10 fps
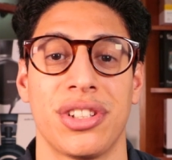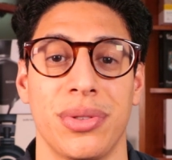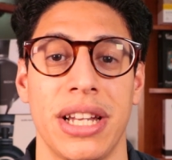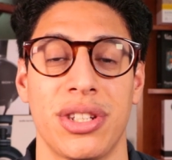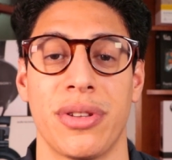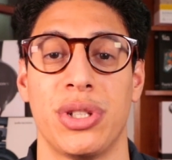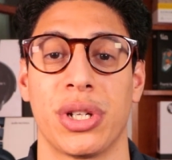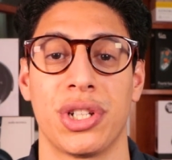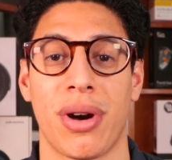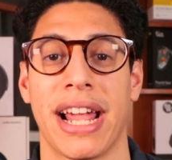Street so that you
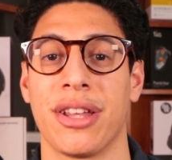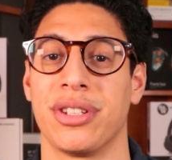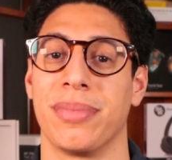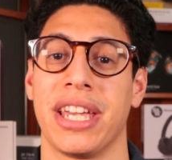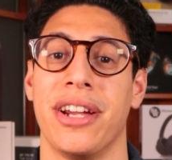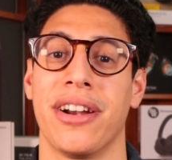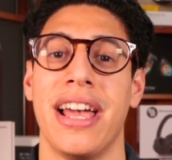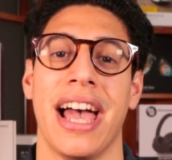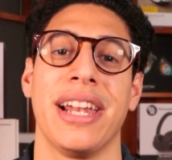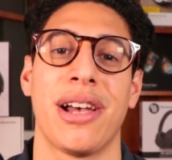can try out some
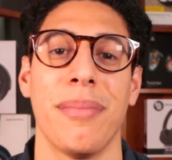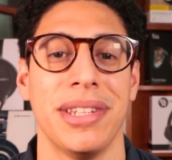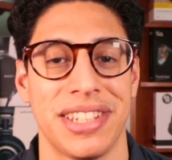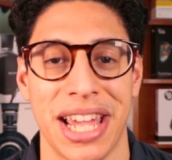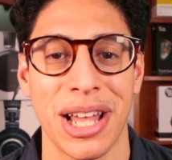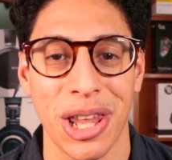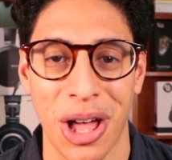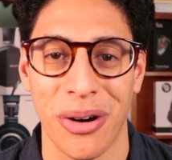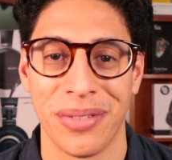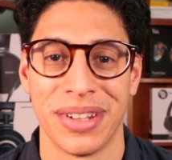gear and come and say
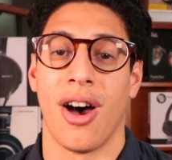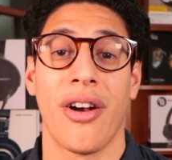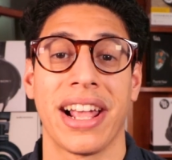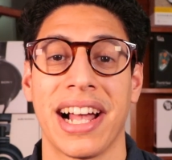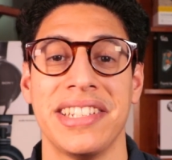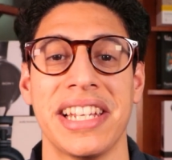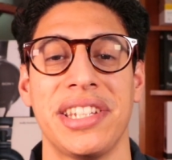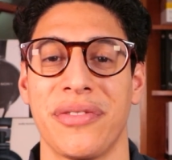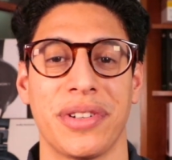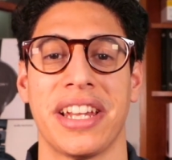hello. All right, guys,
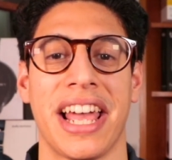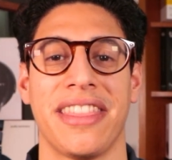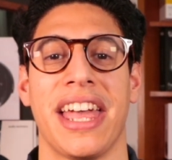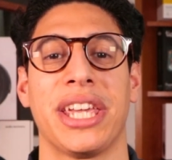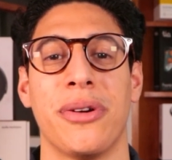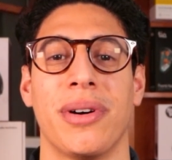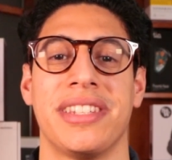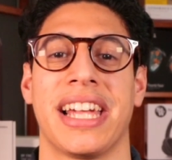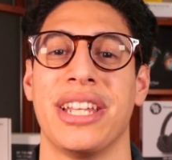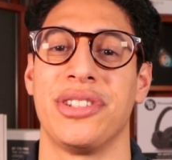that's it for today. Thank you
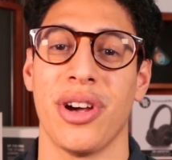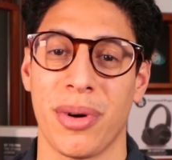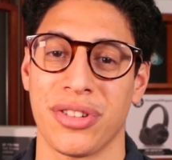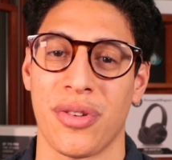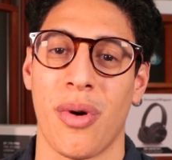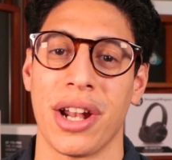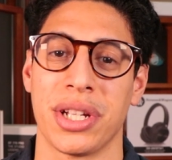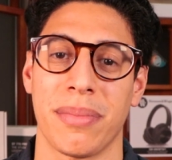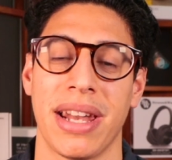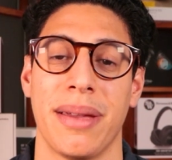once again so much for
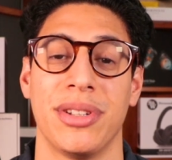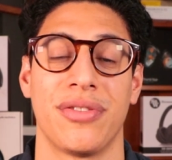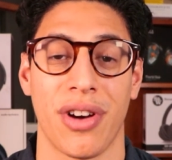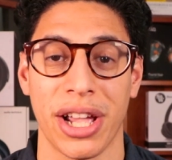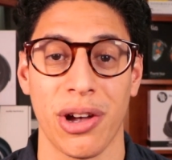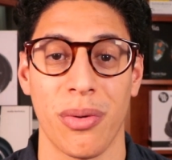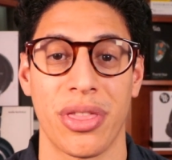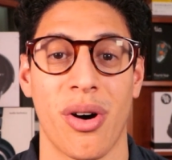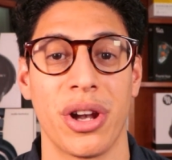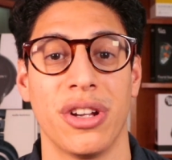watching. My name is Franco
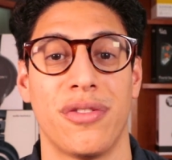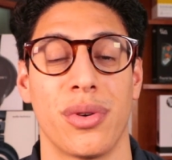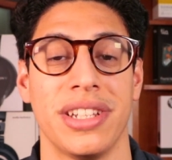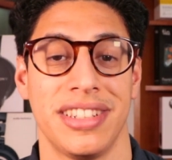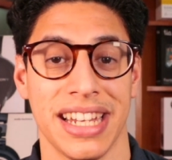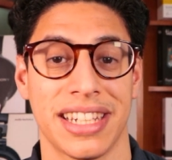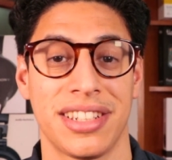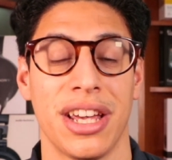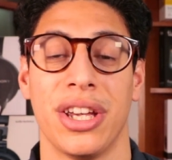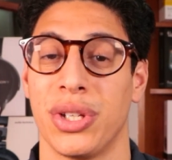with
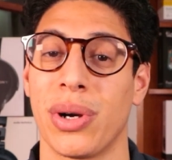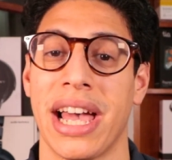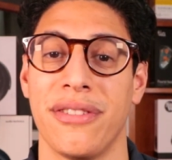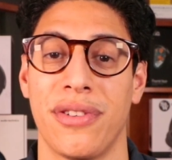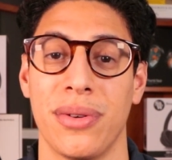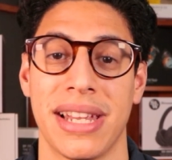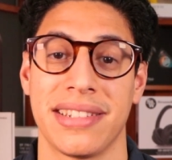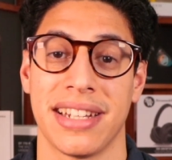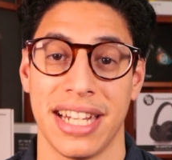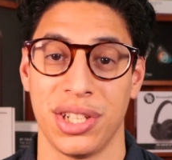Audio46, your headphone
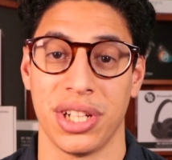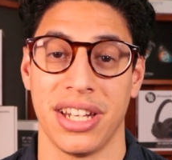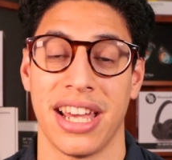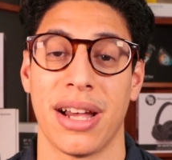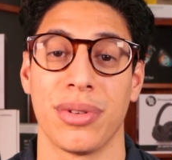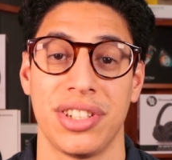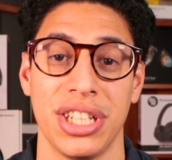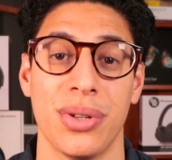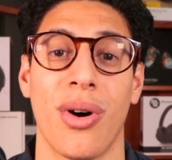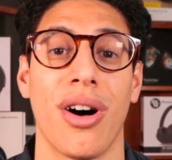destination, and I will
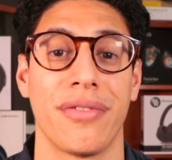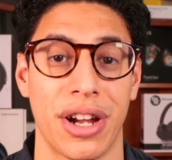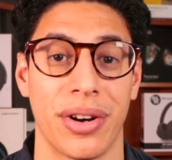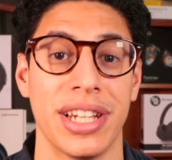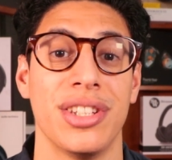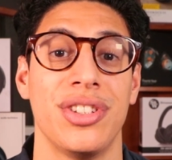see see you all very